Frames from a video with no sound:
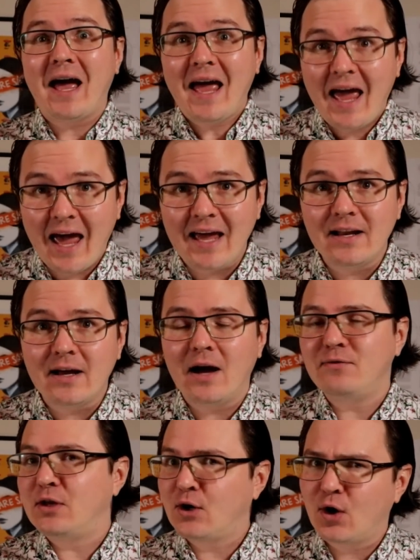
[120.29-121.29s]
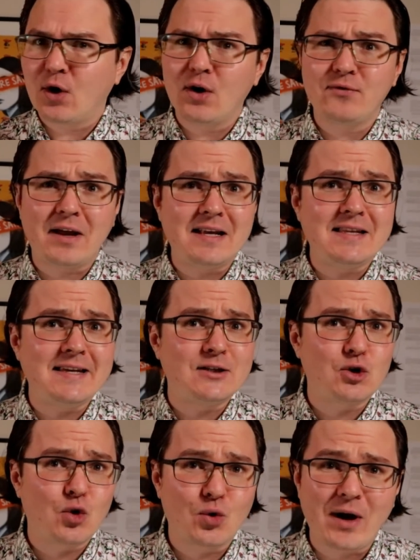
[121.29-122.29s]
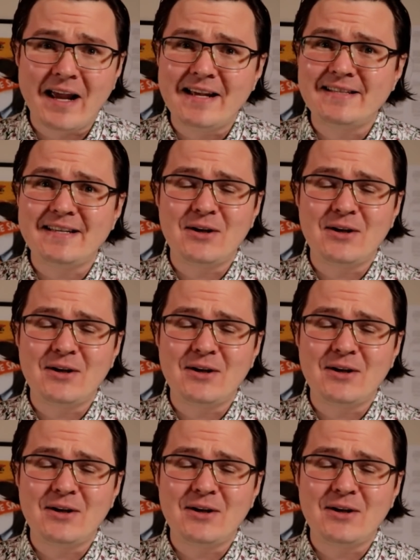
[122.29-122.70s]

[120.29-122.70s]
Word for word: ahead of the curve in these crazy,